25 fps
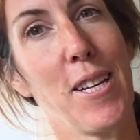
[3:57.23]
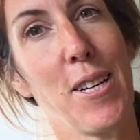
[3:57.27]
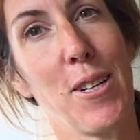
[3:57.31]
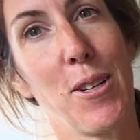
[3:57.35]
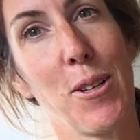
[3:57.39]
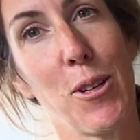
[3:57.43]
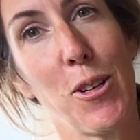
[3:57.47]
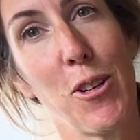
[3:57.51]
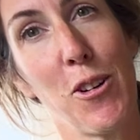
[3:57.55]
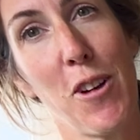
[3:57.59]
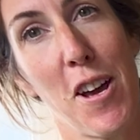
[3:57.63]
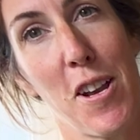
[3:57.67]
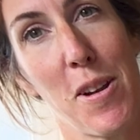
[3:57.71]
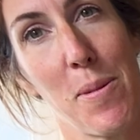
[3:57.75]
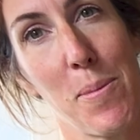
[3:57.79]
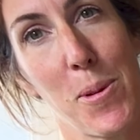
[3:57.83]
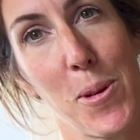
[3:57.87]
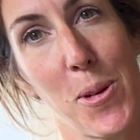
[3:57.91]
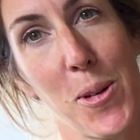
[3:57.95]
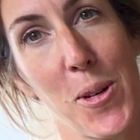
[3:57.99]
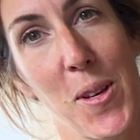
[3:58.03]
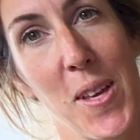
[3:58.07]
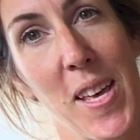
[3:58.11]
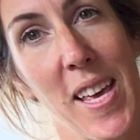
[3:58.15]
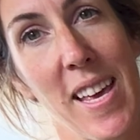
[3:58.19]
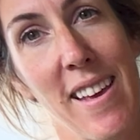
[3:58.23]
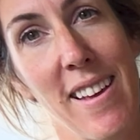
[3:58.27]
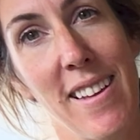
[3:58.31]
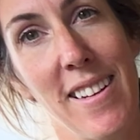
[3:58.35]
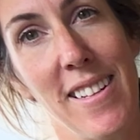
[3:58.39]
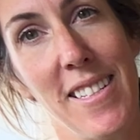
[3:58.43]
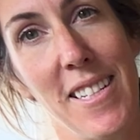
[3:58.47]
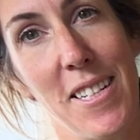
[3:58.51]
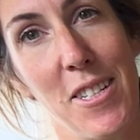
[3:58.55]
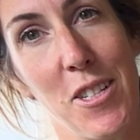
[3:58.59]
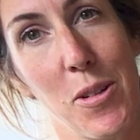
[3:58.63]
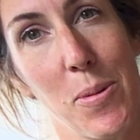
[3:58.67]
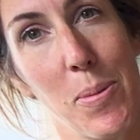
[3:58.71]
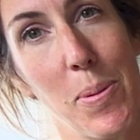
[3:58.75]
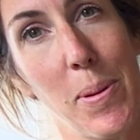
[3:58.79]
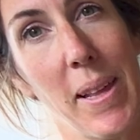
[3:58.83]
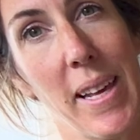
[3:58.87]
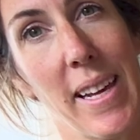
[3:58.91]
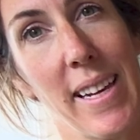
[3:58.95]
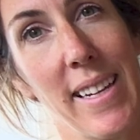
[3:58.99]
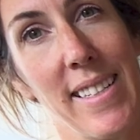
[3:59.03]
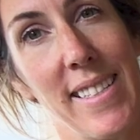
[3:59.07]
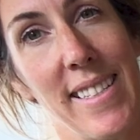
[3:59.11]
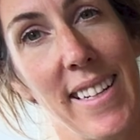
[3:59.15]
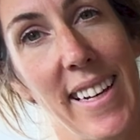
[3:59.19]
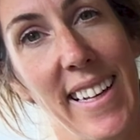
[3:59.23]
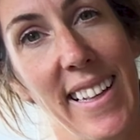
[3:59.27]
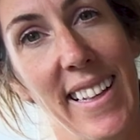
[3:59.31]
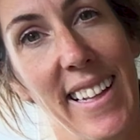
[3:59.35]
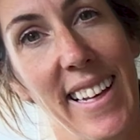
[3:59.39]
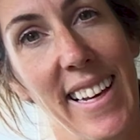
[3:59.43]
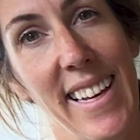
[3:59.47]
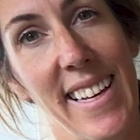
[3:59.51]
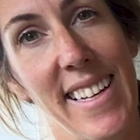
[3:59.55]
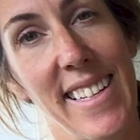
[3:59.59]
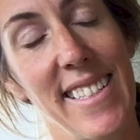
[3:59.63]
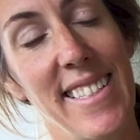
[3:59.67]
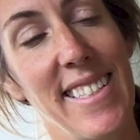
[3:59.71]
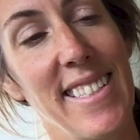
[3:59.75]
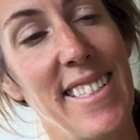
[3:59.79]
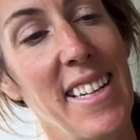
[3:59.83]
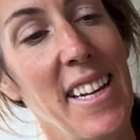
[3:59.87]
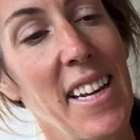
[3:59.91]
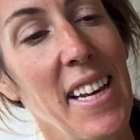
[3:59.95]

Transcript: incredible dinner plate dahlias,